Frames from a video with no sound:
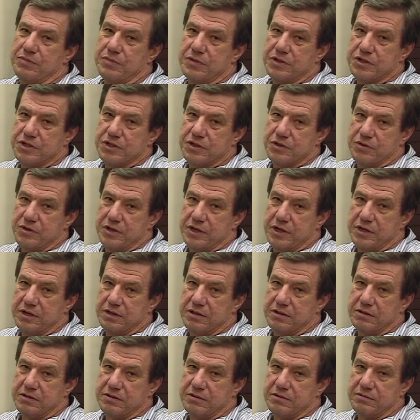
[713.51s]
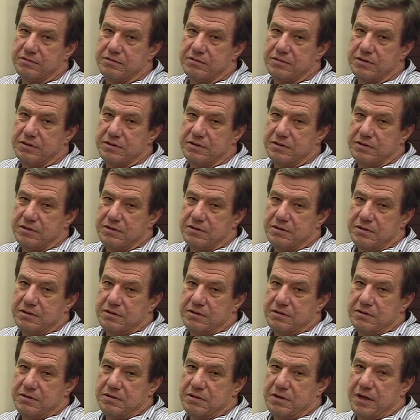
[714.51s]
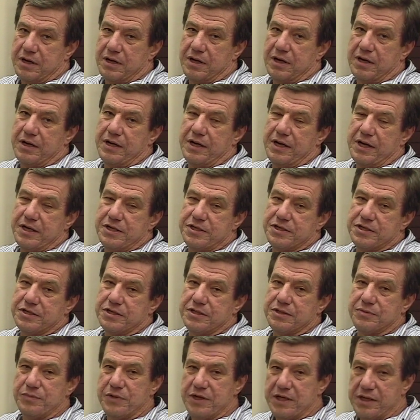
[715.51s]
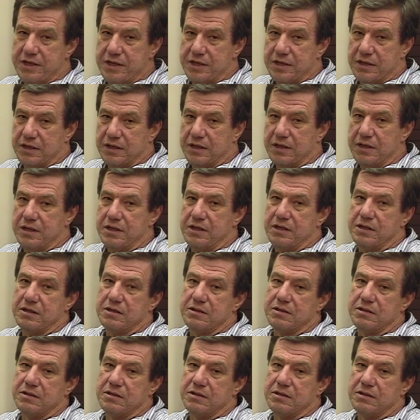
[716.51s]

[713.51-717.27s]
So that I got an agent immediately,